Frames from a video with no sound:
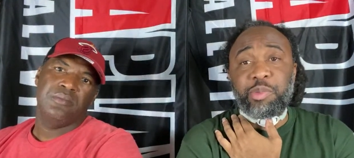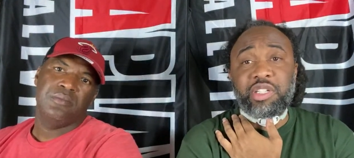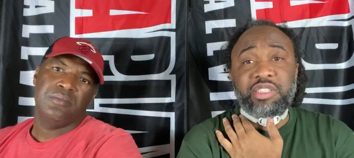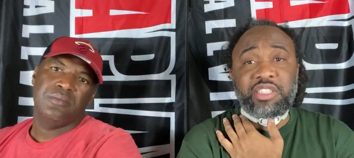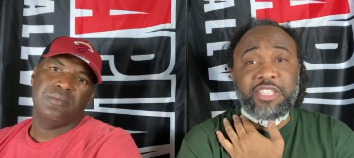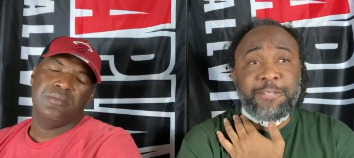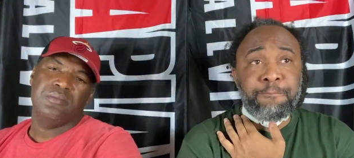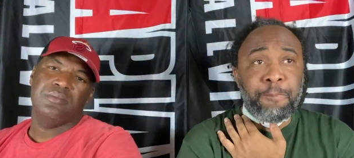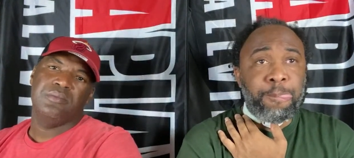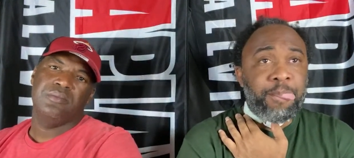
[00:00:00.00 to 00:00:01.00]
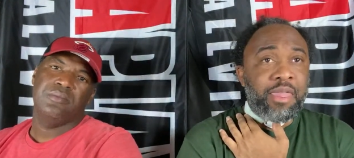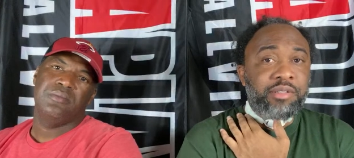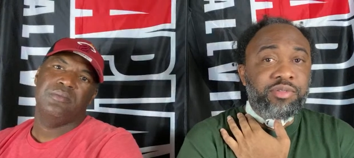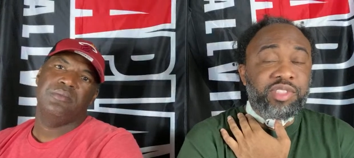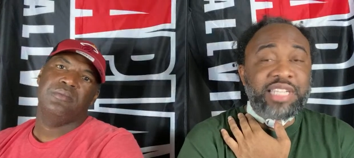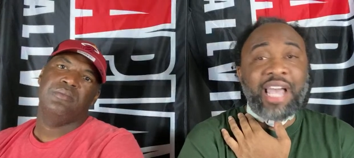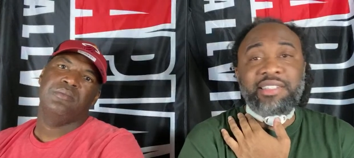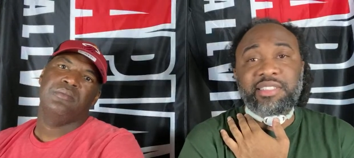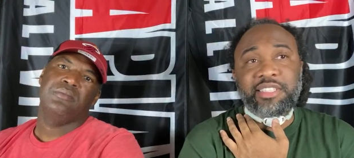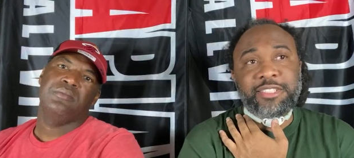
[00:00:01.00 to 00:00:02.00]
Speaker 1: Booker T,
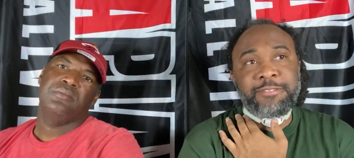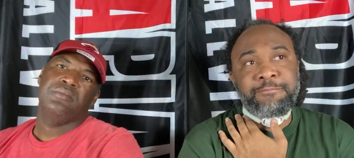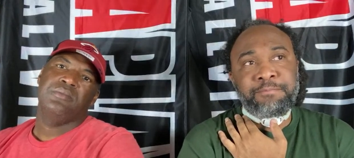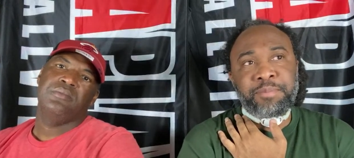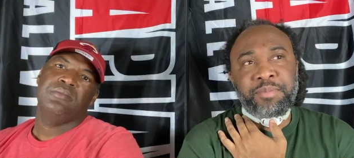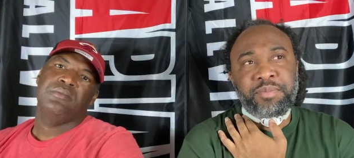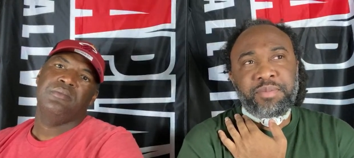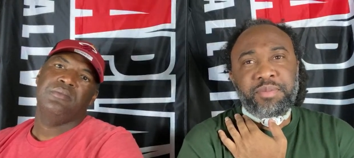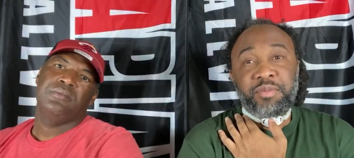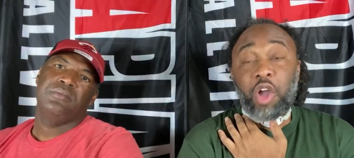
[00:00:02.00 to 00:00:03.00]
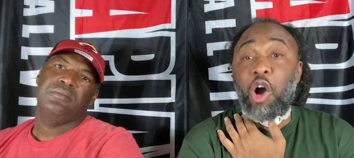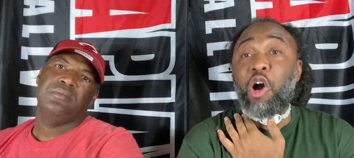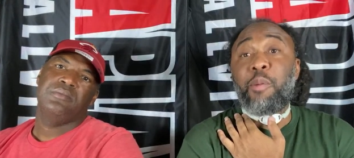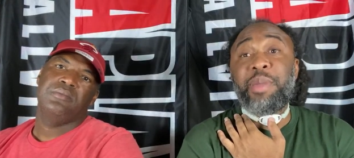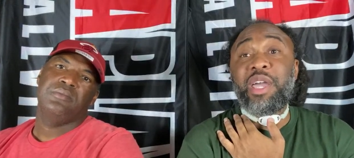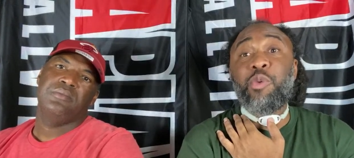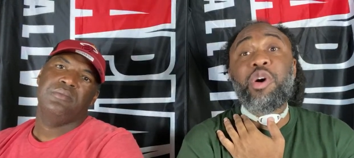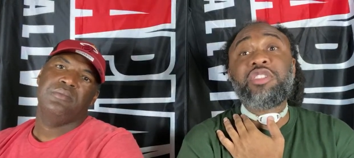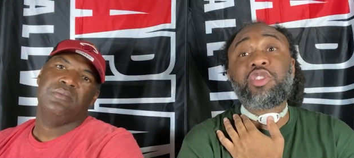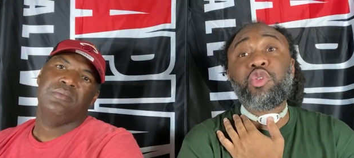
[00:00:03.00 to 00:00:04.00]
Jackson, all being
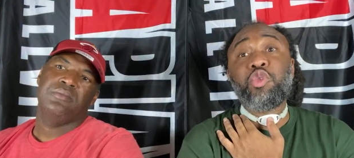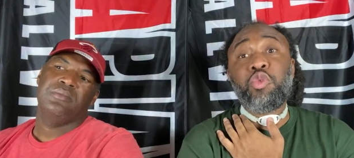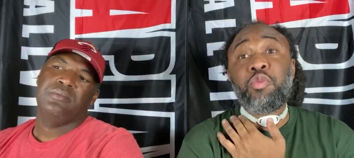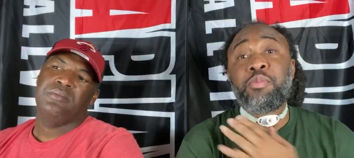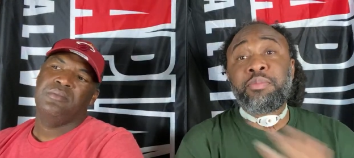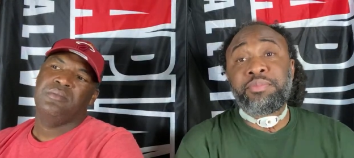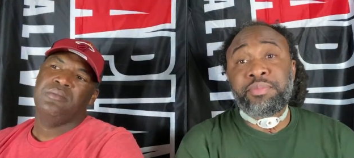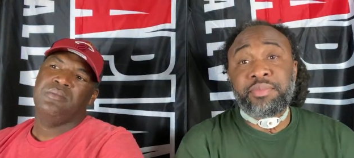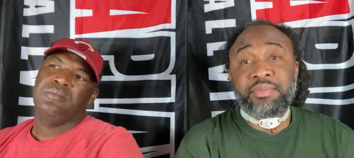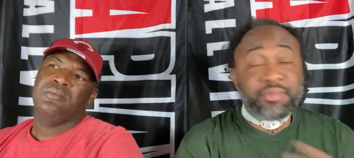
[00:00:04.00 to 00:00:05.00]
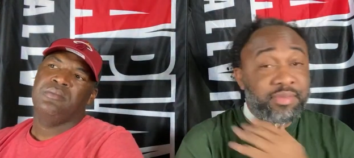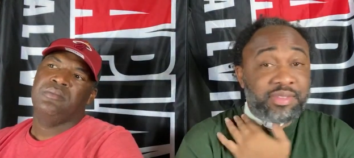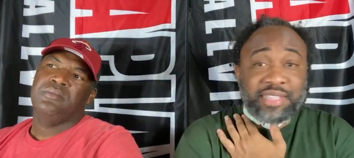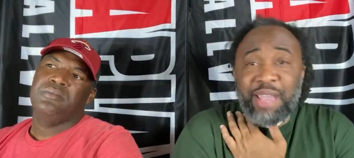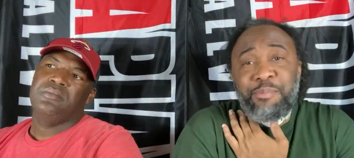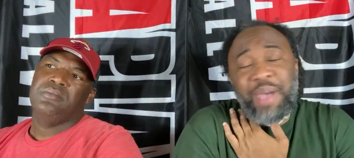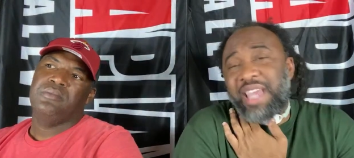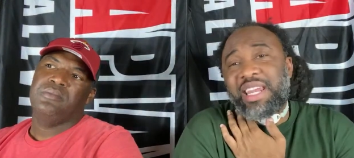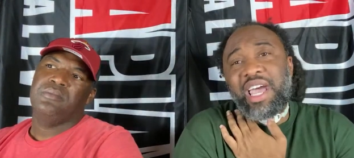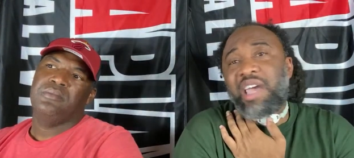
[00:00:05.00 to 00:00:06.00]
one school. They might
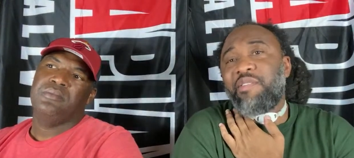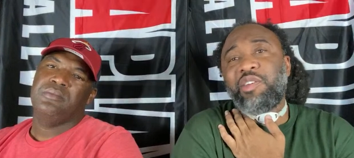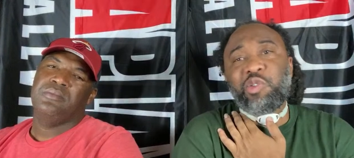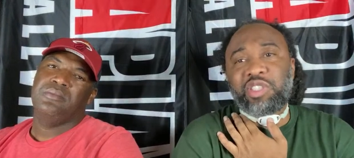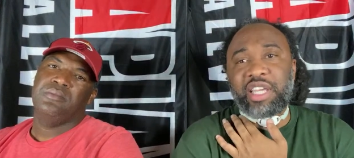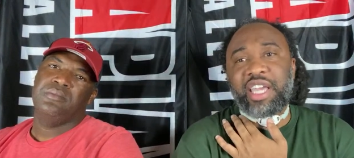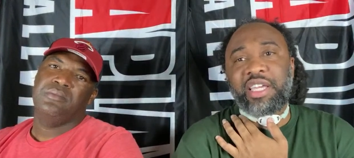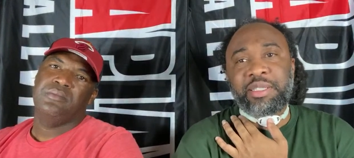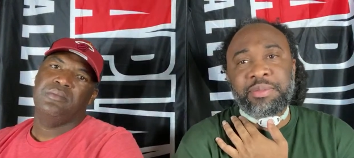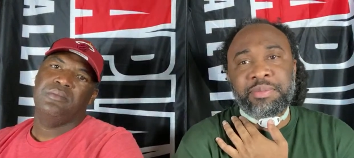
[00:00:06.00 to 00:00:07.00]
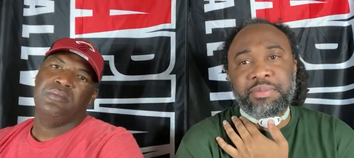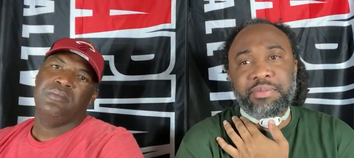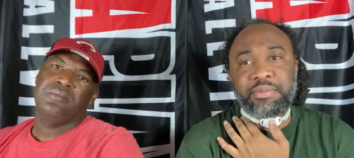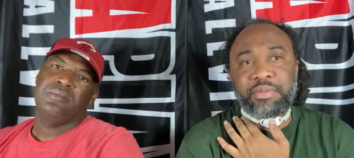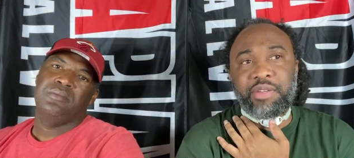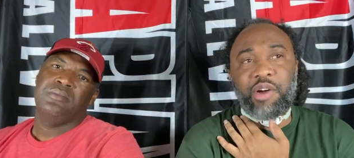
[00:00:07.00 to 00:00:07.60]
not ever lose a game if